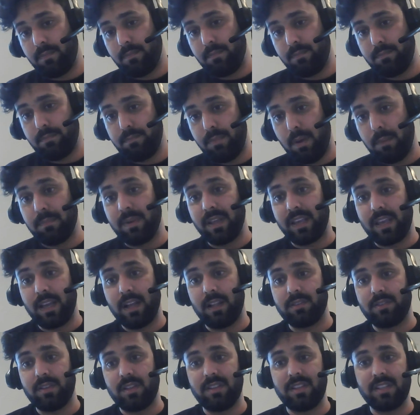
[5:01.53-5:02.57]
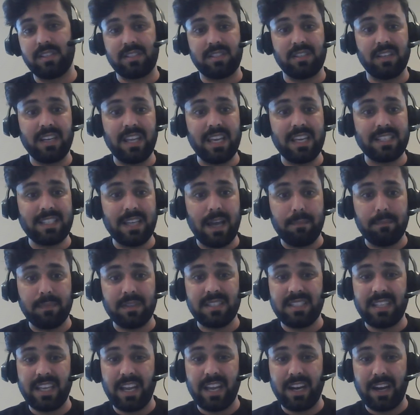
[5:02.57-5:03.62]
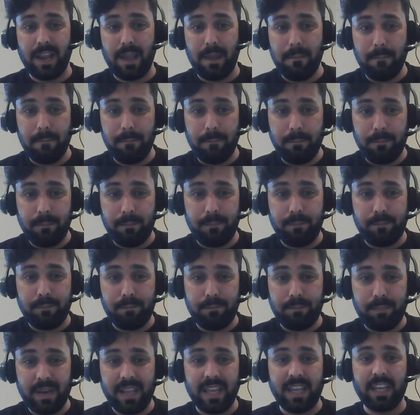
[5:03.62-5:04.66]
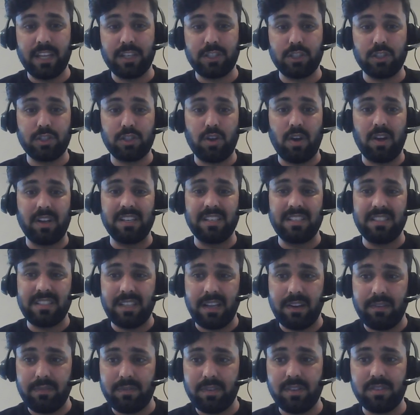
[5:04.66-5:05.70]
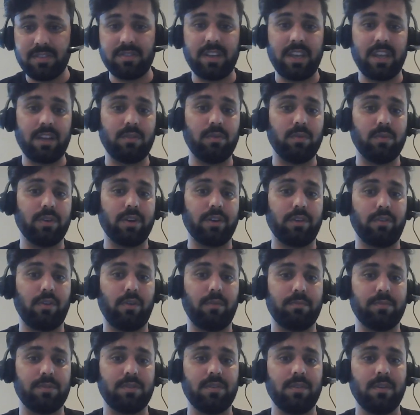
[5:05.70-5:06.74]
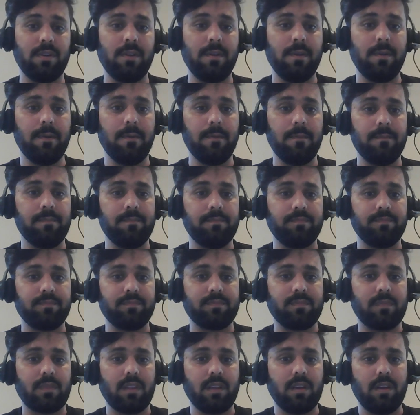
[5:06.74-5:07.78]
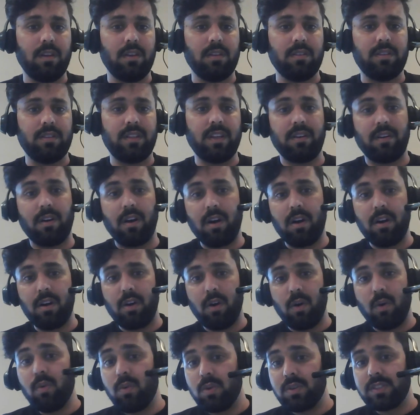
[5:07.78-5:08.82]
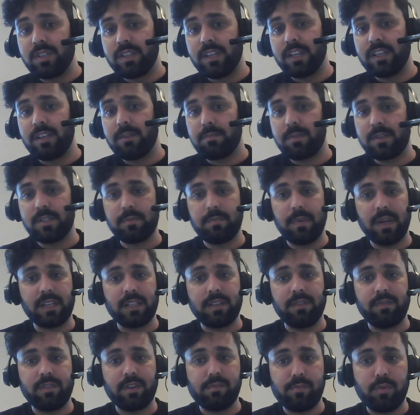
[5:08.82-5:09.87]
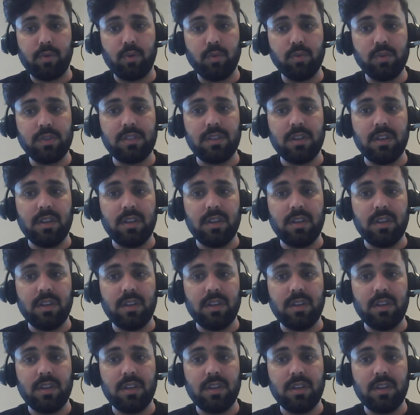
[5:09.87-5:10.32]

public health. The study examines their implications on several stakeholder groups. There are alternative perspective approach,